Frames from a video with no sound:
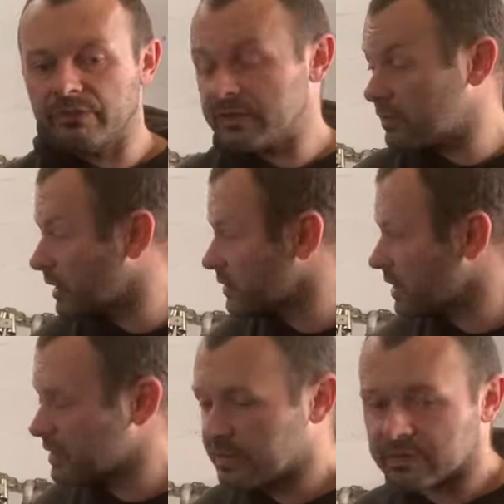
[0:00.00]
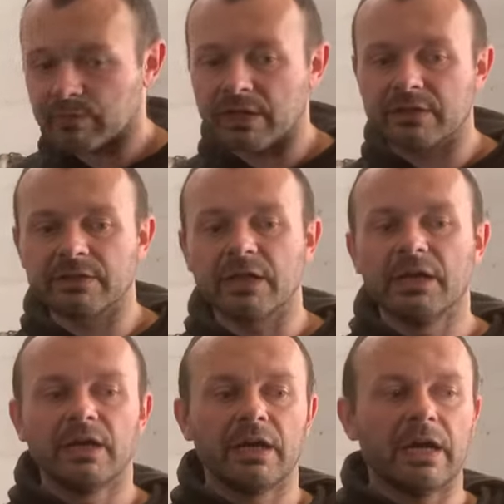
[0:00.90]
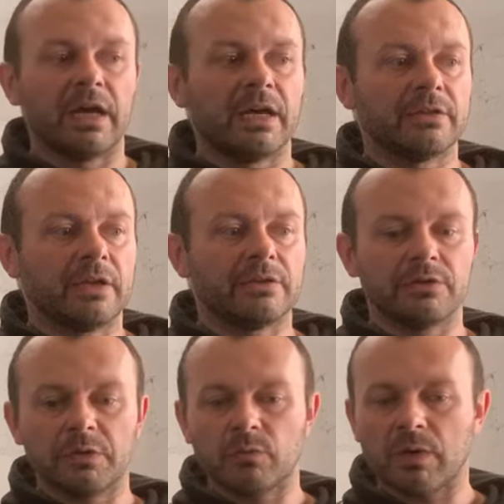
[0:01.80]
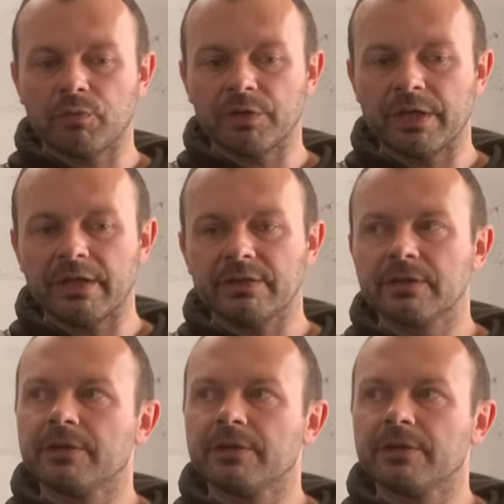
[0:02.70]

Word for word: he's going to change his mind and, and doing 1.8.